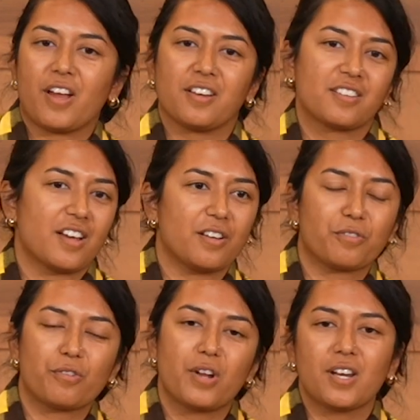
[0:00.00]
and kind of
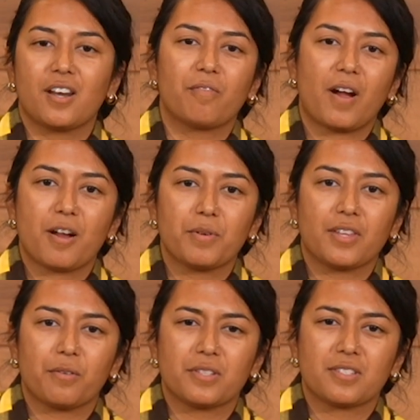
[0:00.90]
create an environment
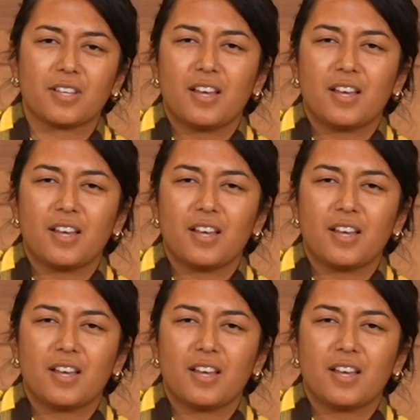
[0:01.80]
that was